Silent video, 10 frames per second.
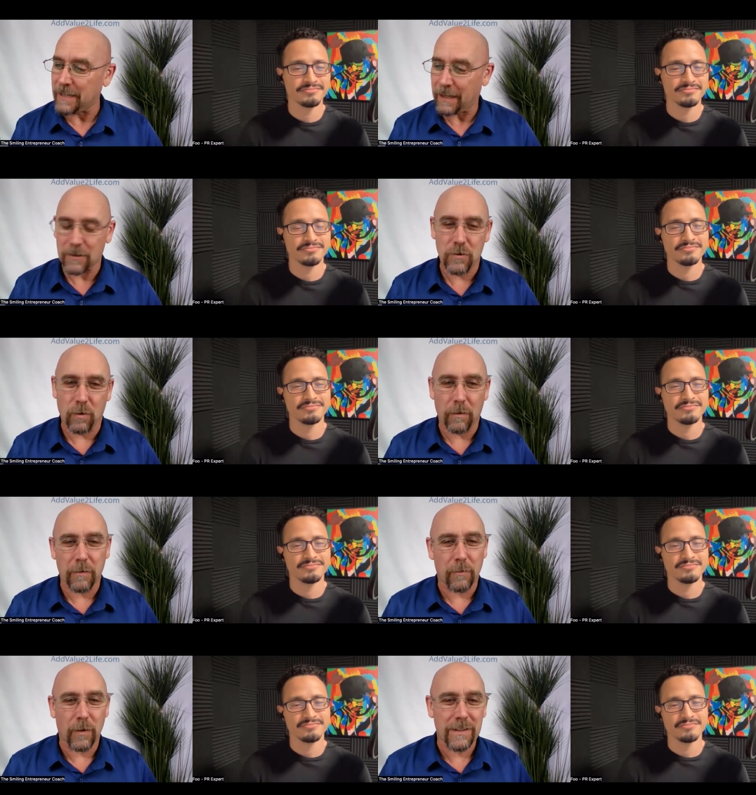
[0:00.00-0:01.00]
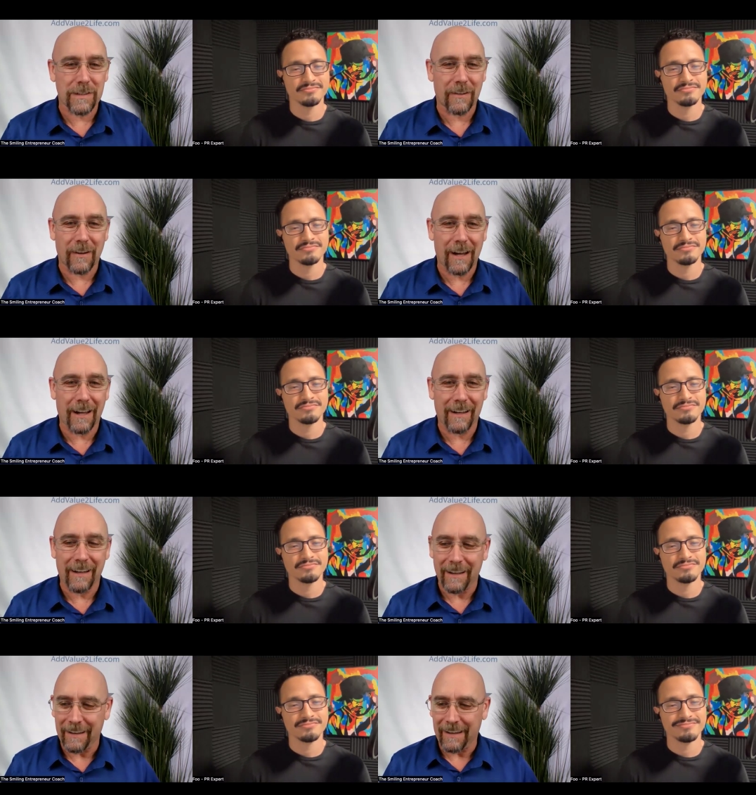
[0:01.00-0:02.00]
Speaker 1: take control of the voice in their
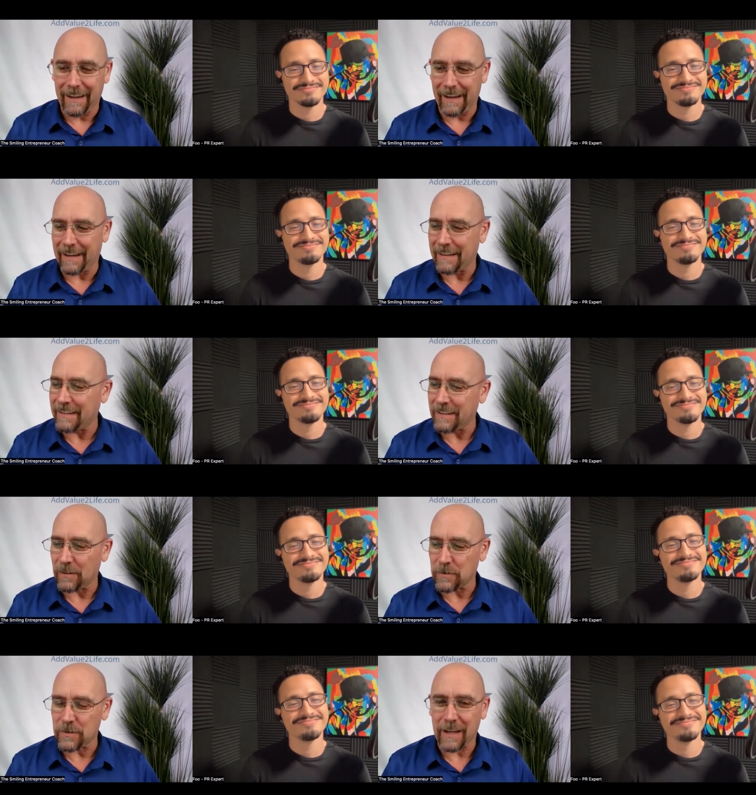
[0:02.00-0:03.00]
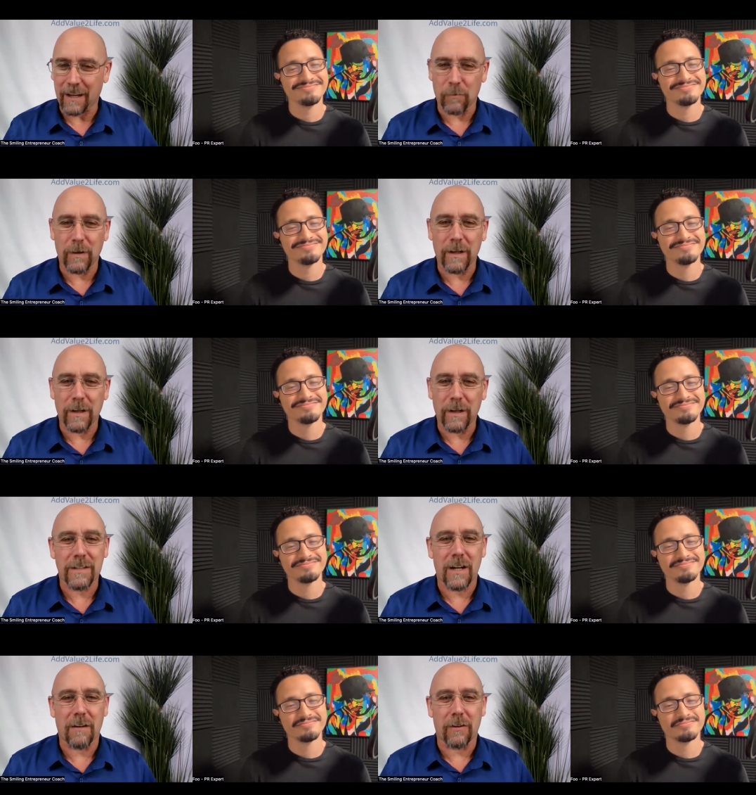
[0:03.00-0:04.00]
head and you know so they can
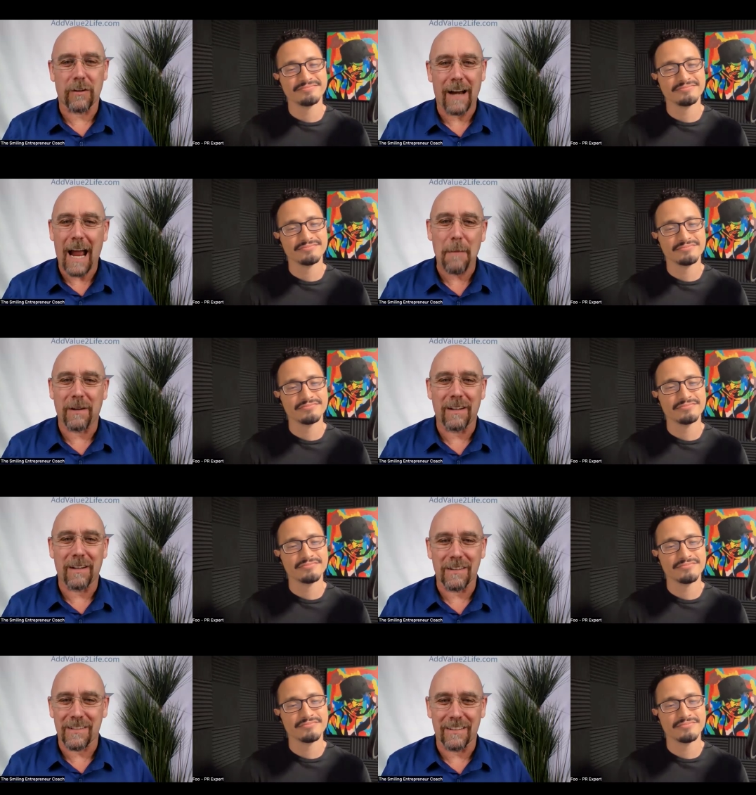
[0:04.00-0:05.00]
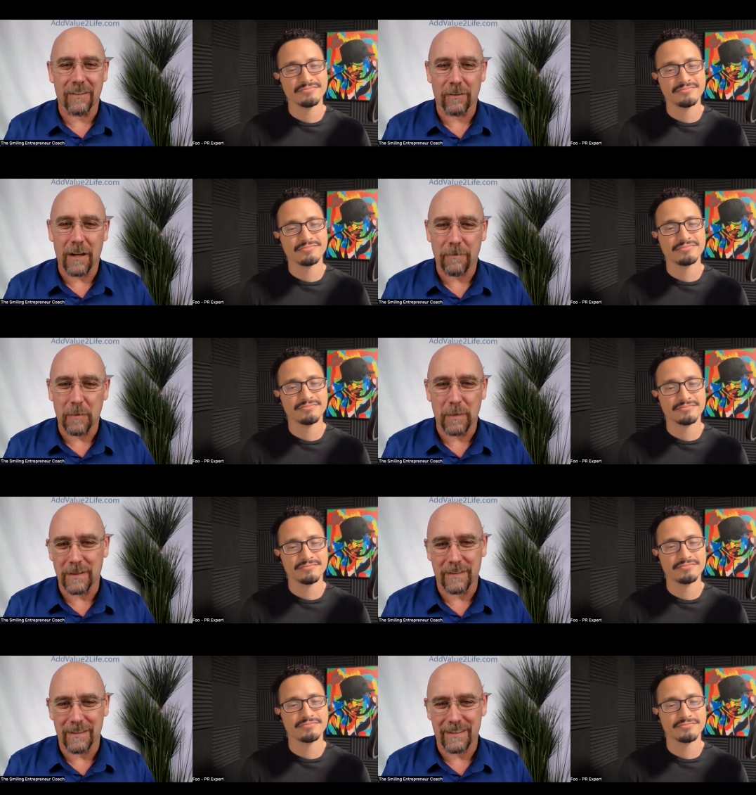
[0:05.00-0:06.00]
rediscover happiness in their life and
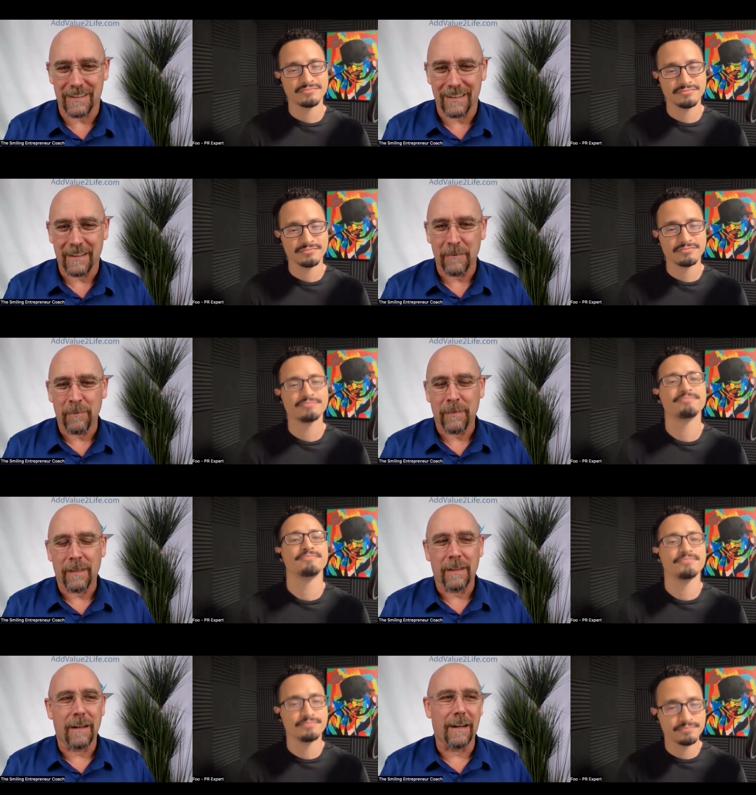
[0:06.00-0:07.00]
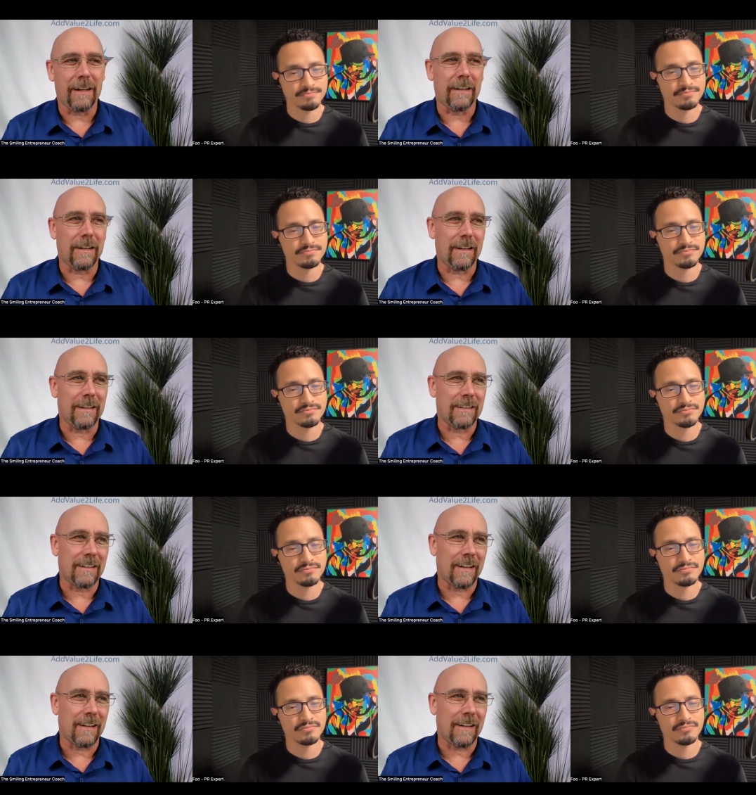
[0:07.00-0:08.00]
business and
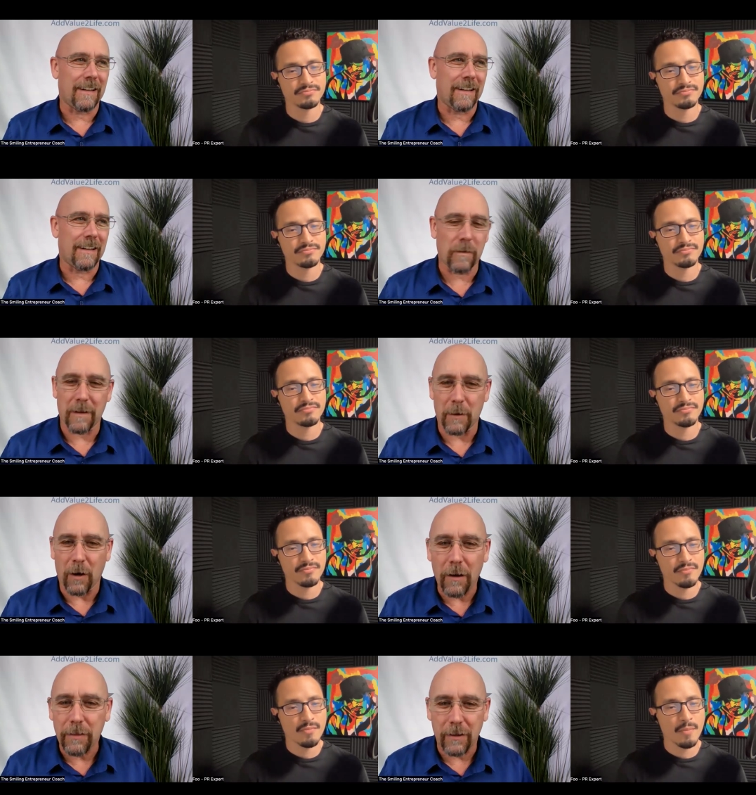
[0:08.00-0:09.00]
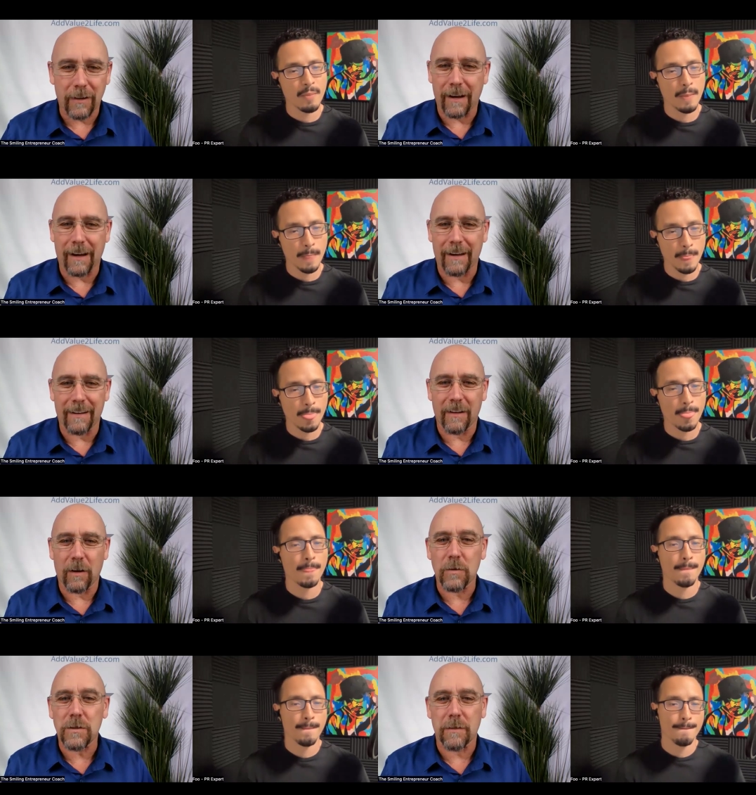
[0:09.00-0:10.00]
uh, i also am an author and
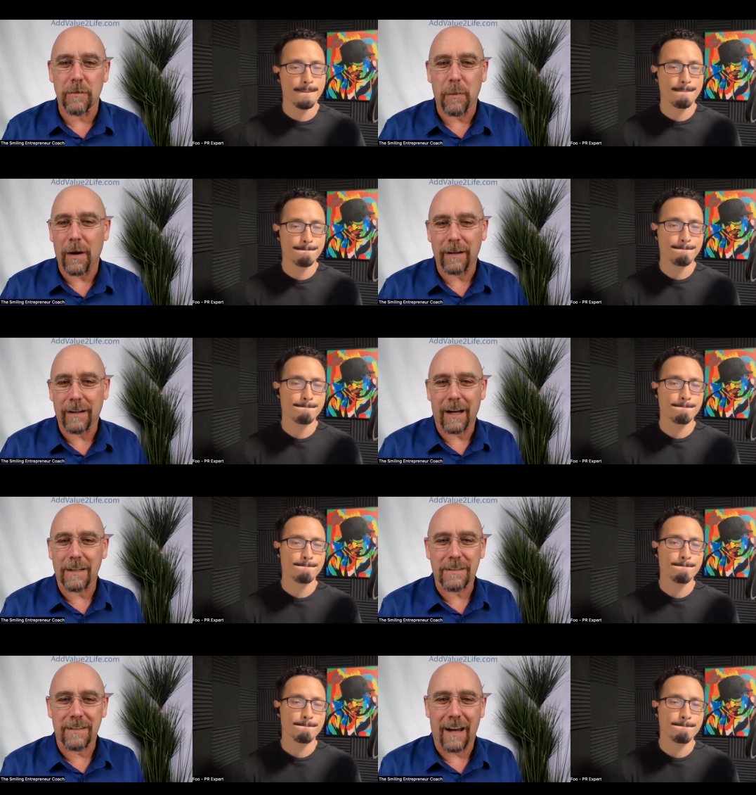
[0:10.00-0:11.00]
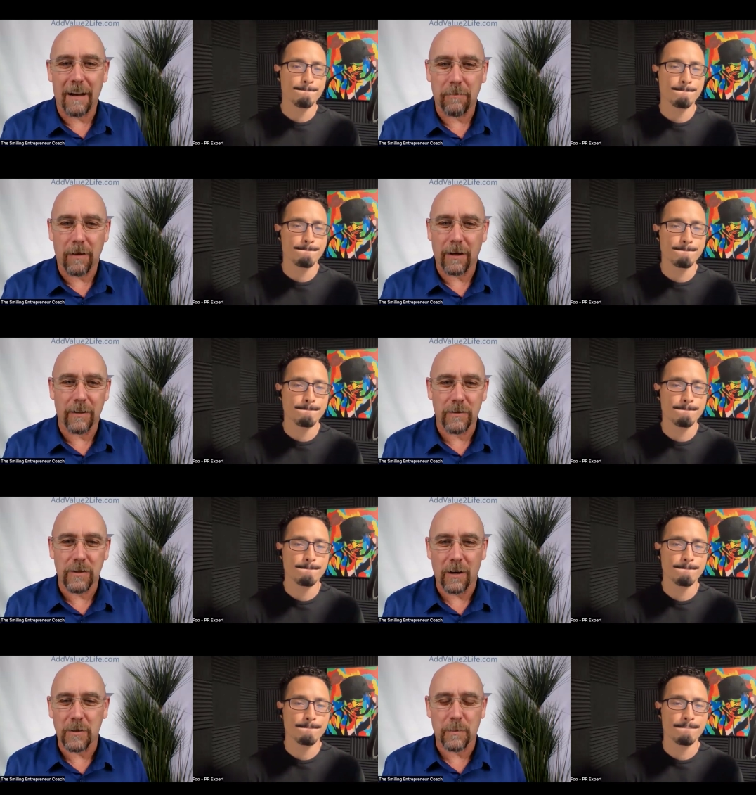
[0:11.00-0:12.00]
the host of the podcast add value
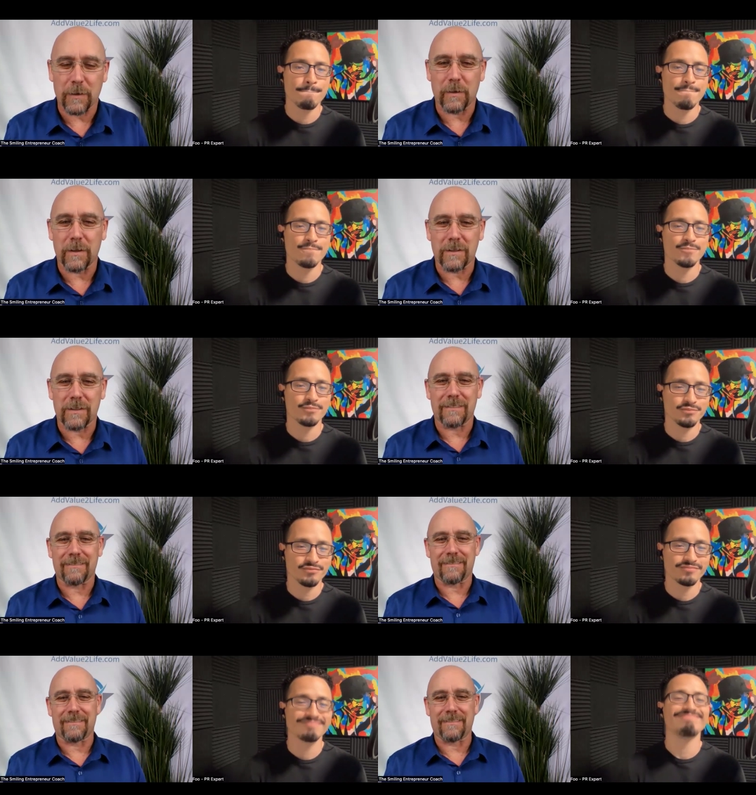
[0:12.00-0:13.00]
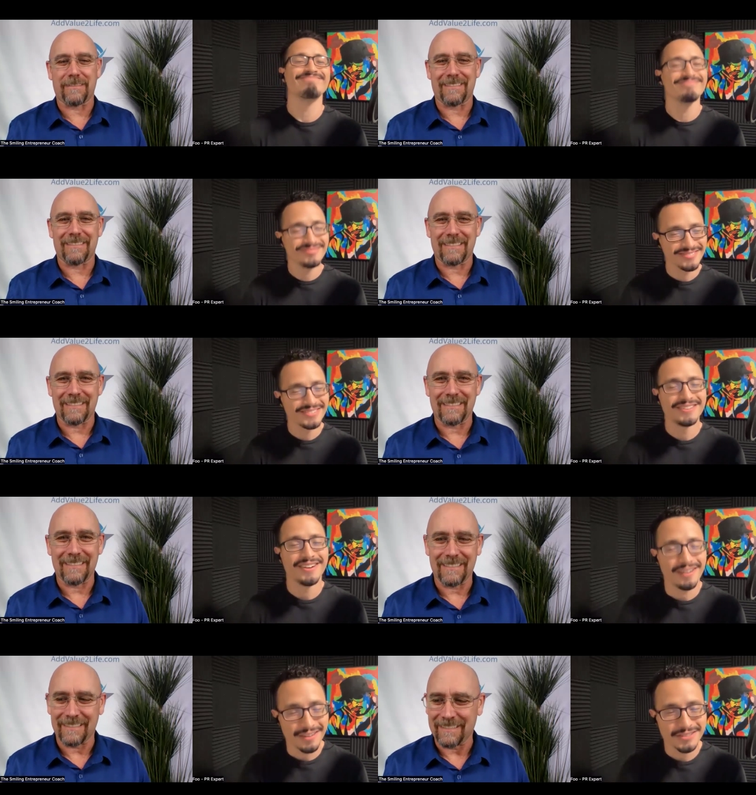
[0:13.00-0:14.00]
to entrepreneurs
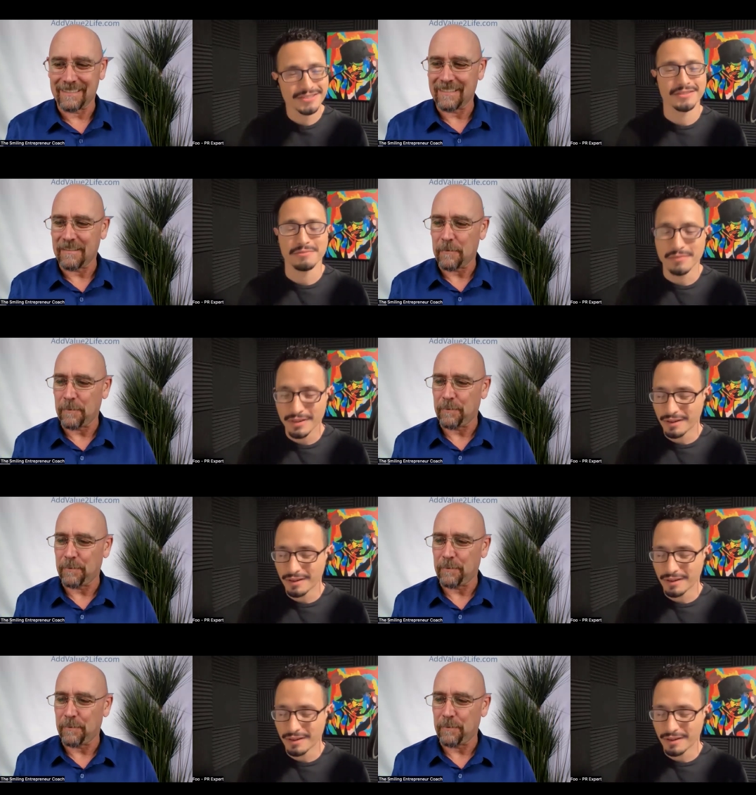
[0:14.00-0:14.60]
Speaker 2: awesome